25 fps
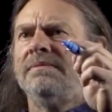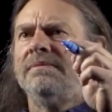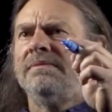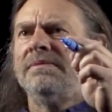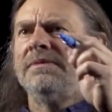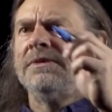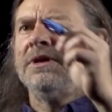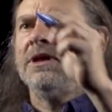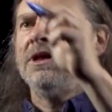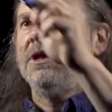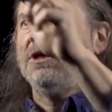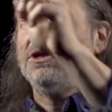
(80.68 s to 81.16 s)

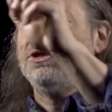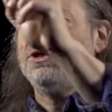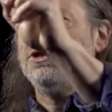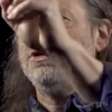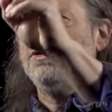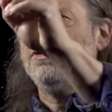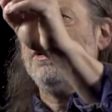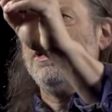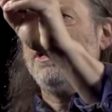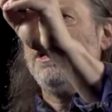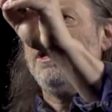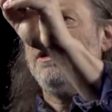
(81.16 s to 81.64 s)
The
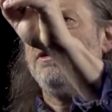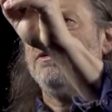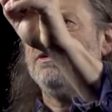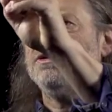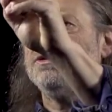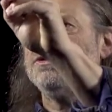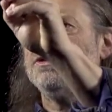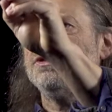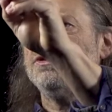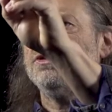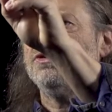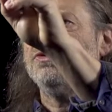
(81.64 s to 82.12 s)
issue here
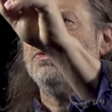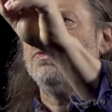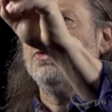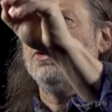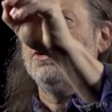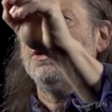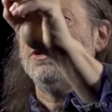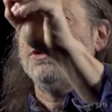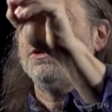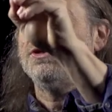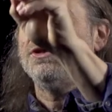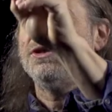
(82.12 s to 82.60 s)
is that the wood
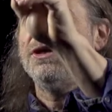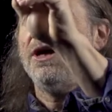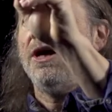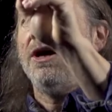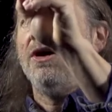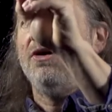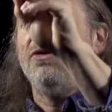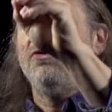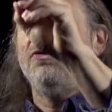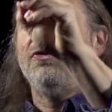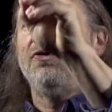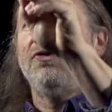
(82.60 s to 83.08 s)

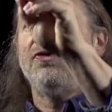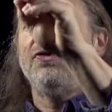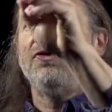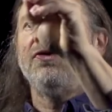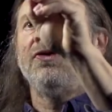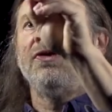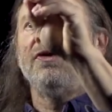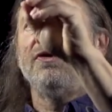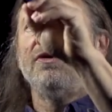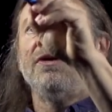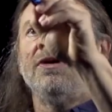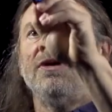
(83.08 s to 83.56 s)
itself,
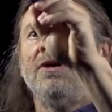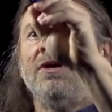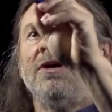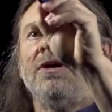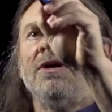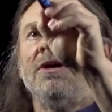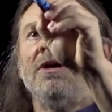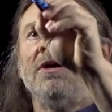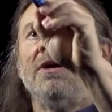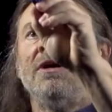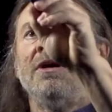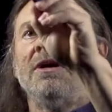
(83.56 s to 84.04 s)

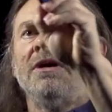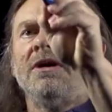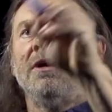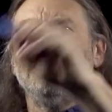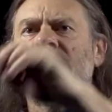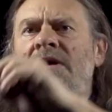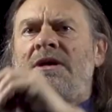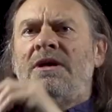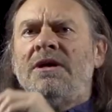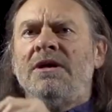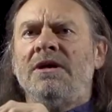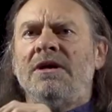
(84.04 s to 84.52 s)

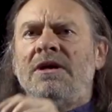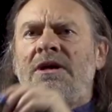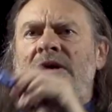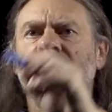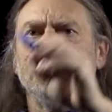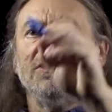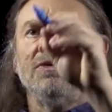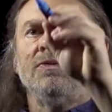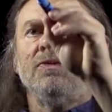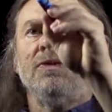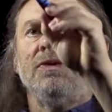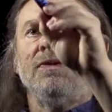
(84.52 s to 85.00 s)

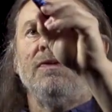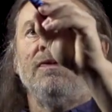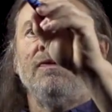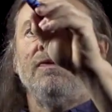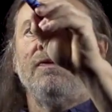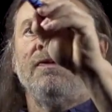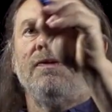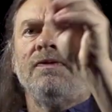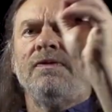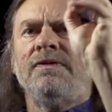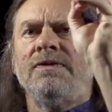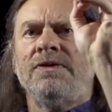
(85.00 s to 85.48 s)
as
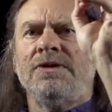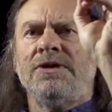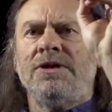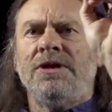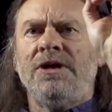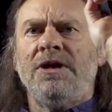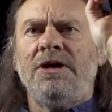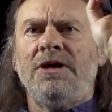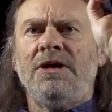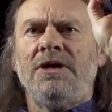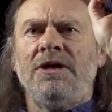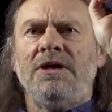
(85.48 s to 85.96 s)
we've
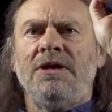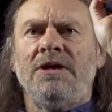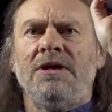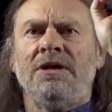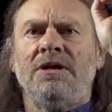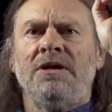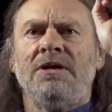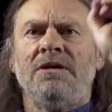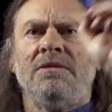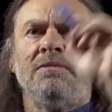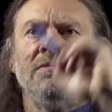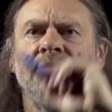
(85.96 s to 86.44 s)
seen
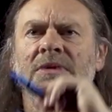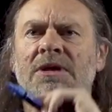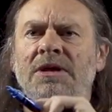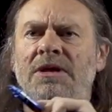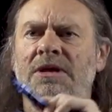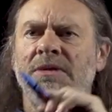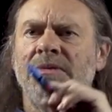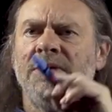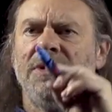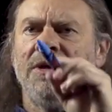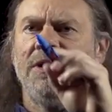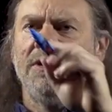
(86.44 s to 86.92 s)

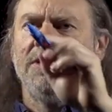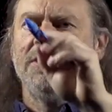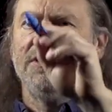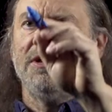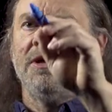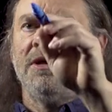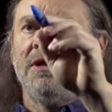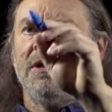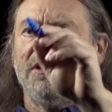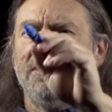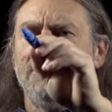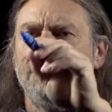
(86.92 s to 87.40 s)
many, many
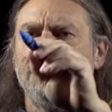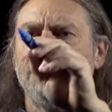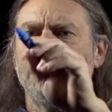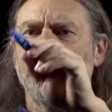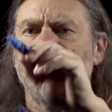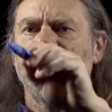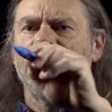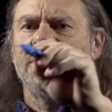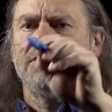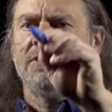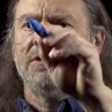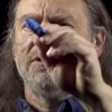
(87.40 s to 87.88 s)

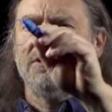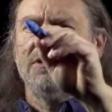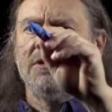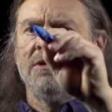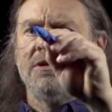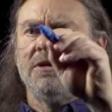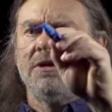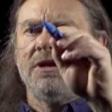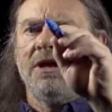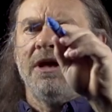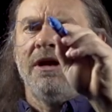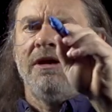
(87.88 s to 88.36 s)
times,
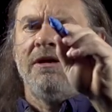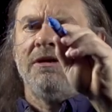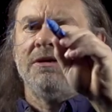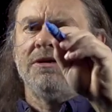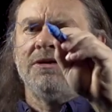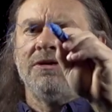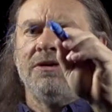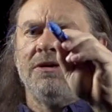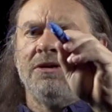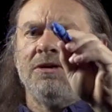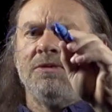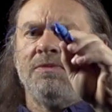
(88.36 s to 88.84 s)
is
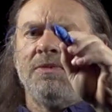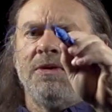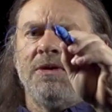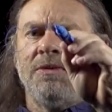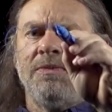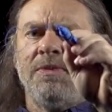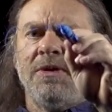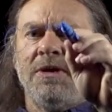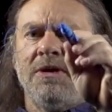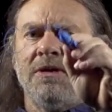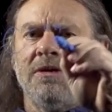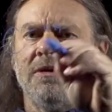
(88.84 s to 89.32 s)
characterized by
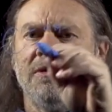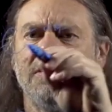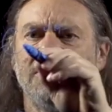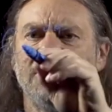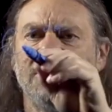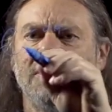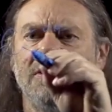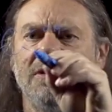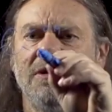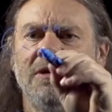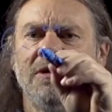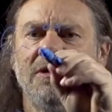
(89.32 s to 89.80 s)
being
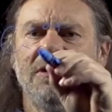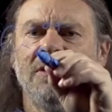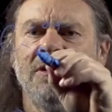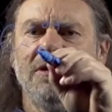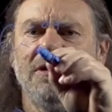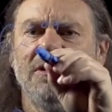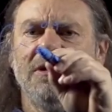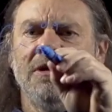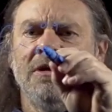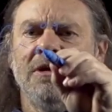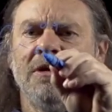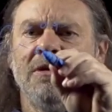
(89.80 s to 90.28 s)

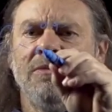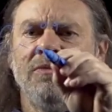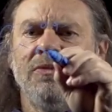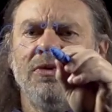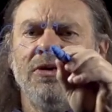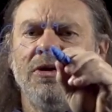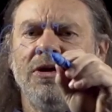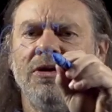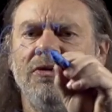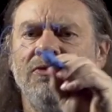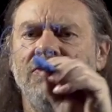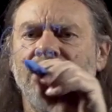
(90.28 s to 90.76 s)

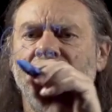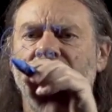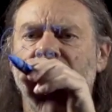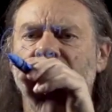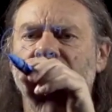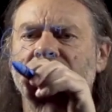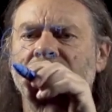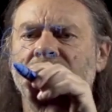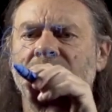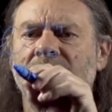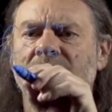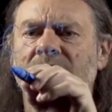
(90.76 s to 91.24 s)
pretty
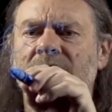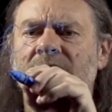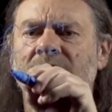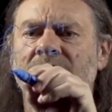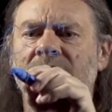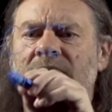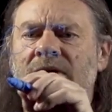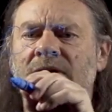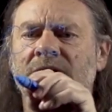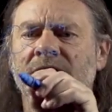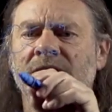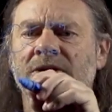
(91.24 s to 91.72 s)
rich in
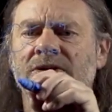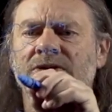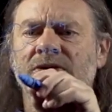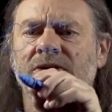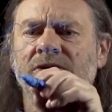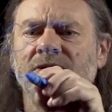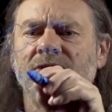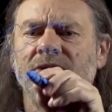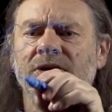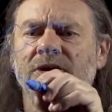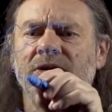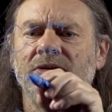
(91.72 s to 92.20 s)

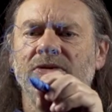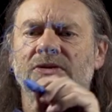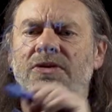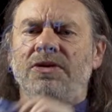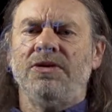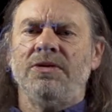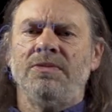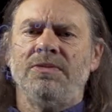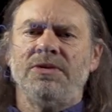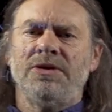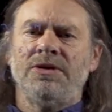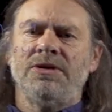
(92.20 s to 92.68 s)
hydroxyl
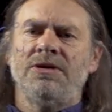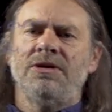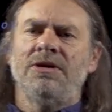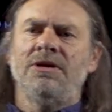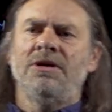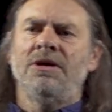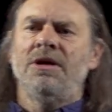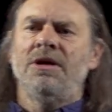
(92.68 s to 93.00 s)
groups.